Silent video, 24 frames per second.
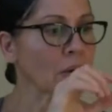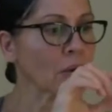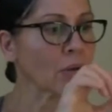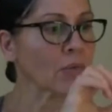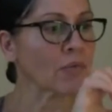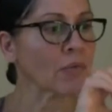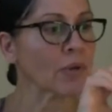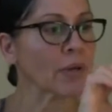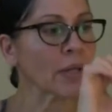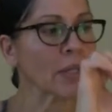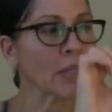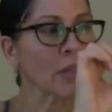
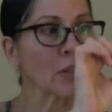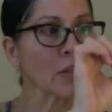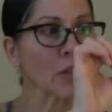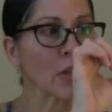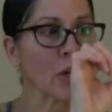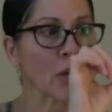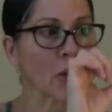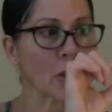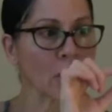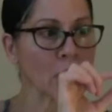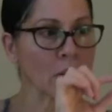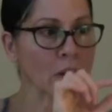are very
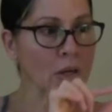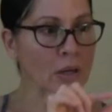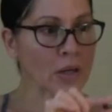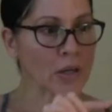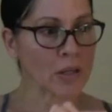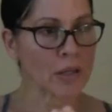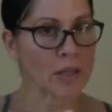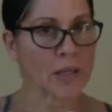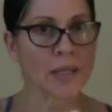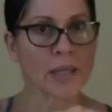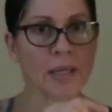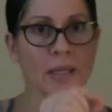
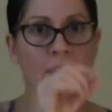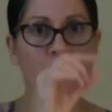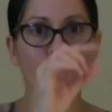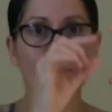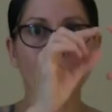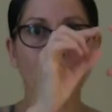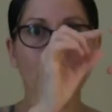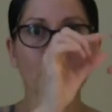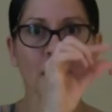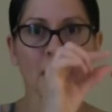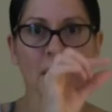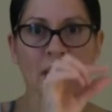long
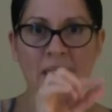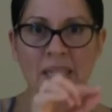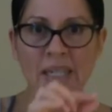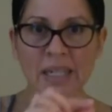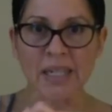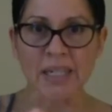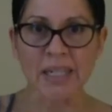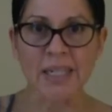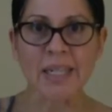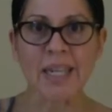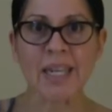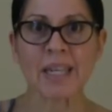and
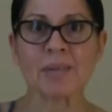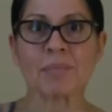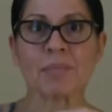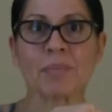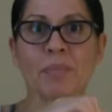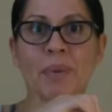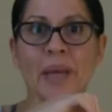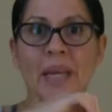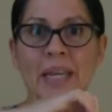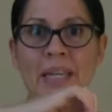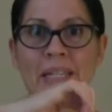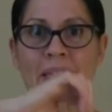thin
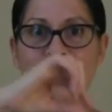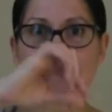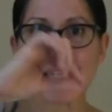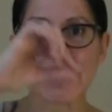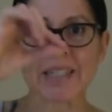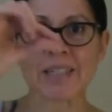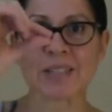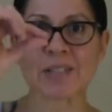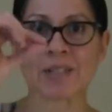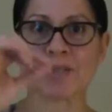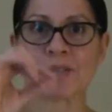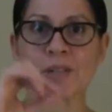and
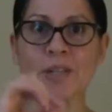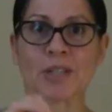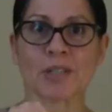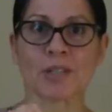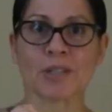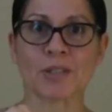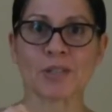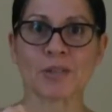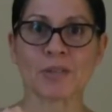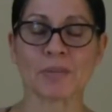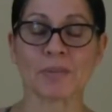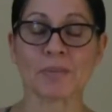band-like
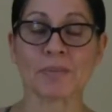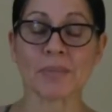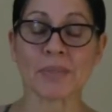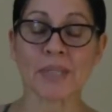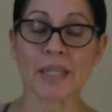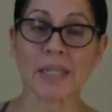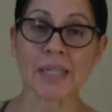structures.